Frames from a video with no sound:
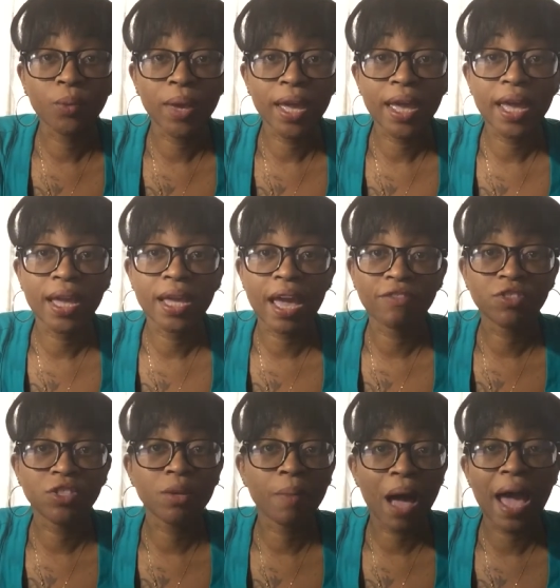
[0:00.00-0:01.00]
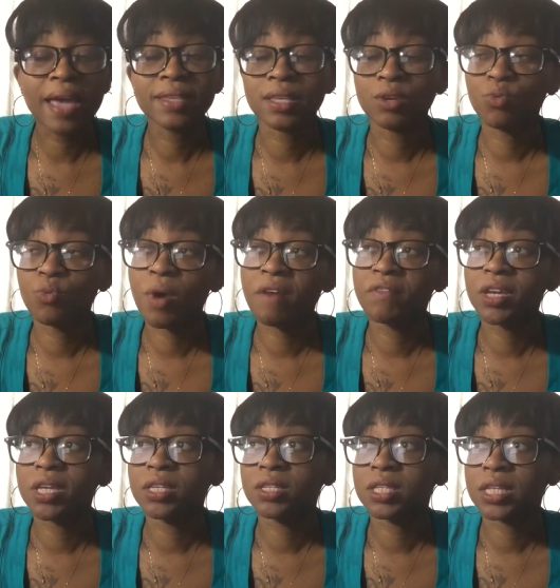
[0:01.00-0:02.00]
with. F Tobias and whoever
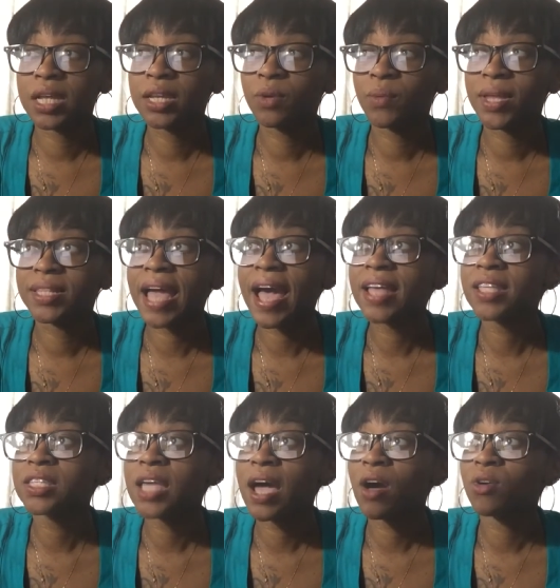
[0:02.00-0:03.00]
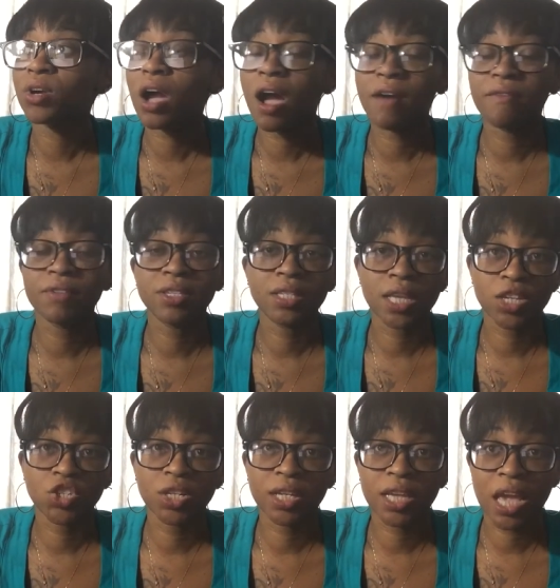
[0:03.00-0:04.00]
he's dealing with. That's how the
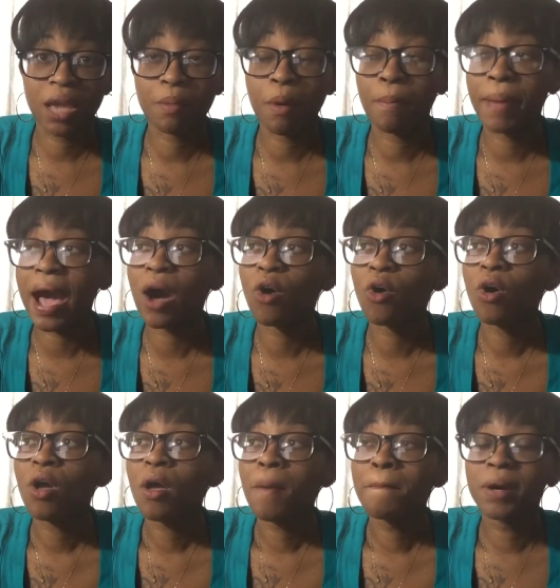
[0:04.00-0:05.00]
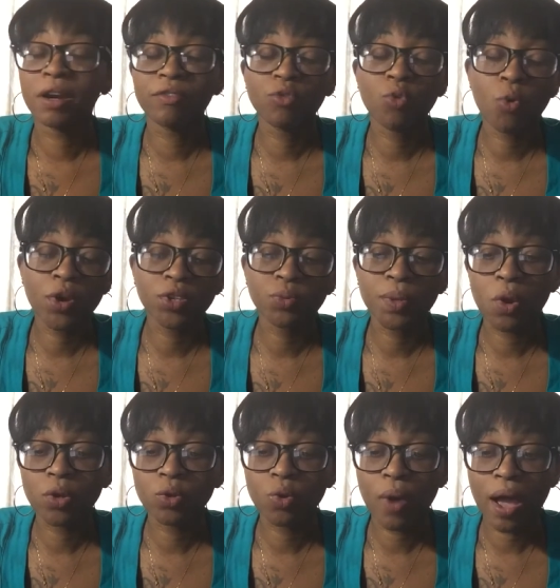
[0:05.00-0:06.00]
conversation came about. But of course, we
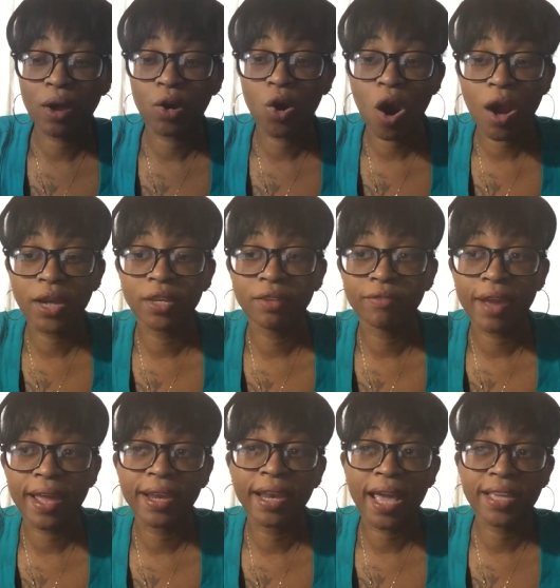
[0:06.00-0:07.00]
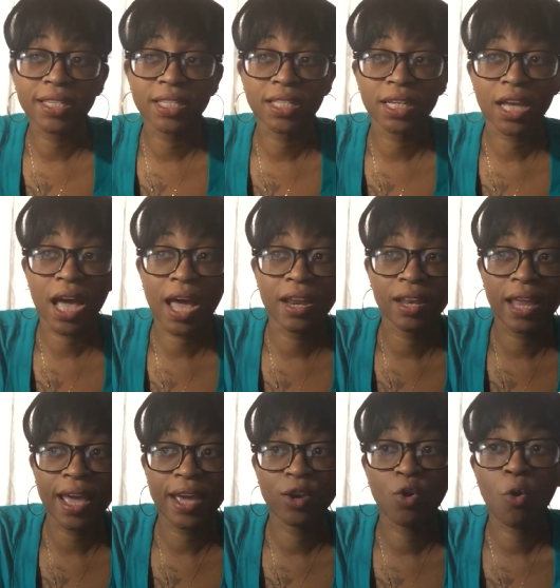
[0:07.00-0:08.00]
all know how Karlie Redd likes to kind of
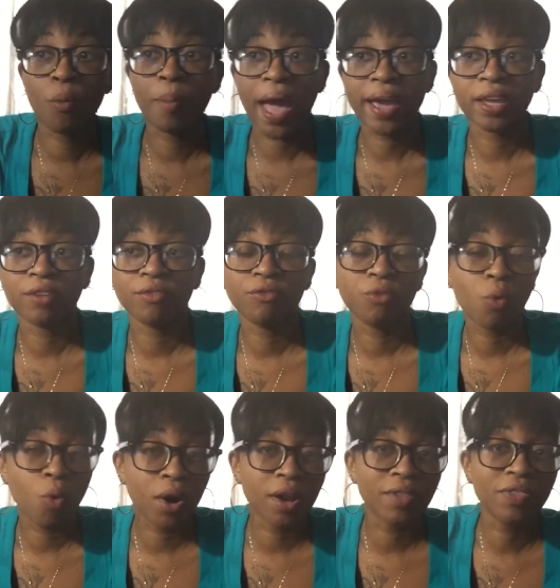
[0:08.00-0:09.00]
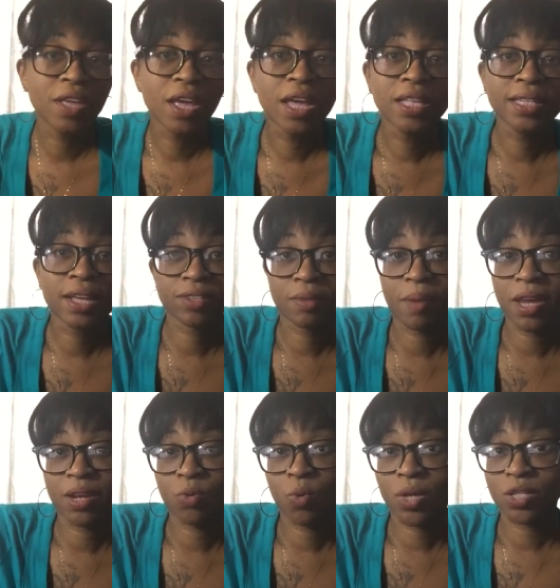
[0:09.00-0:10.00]
like go back and forth, tell
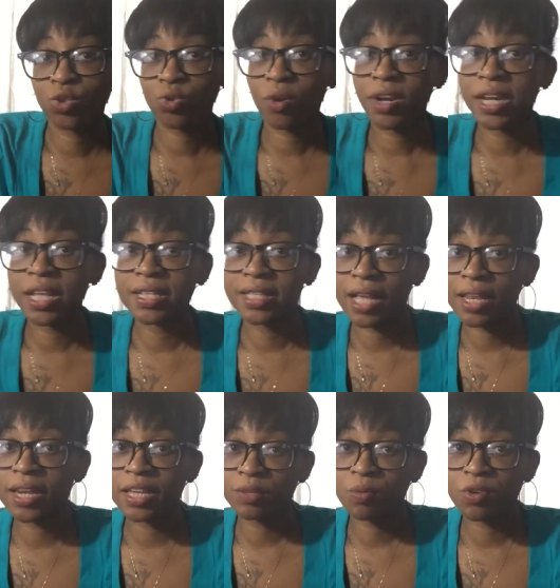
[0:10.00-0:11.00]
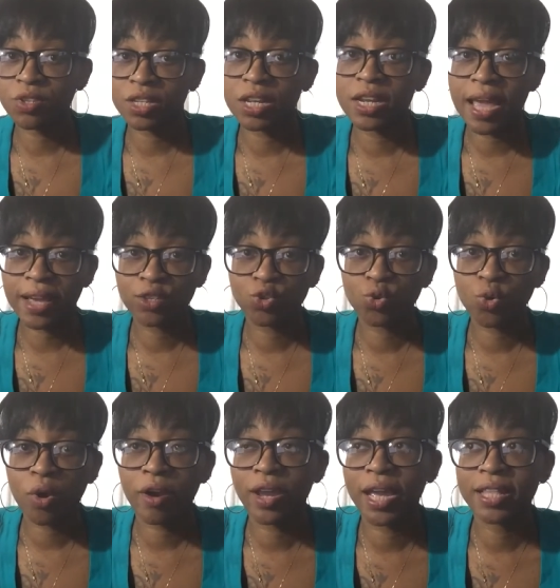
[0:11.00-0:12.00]
somebody one story, then tell the next person the next
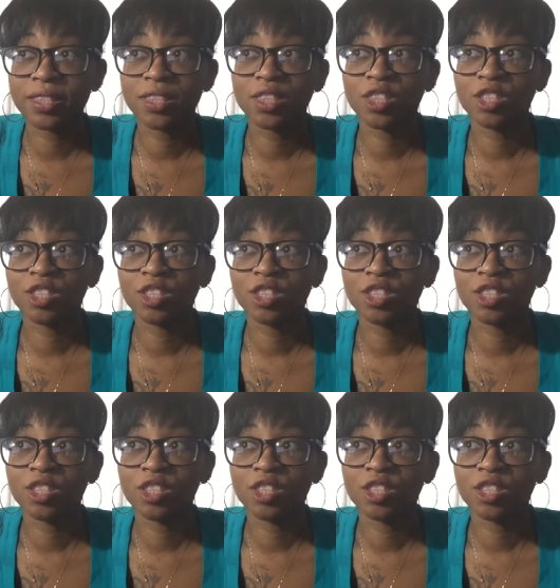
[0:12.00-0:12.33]
story, and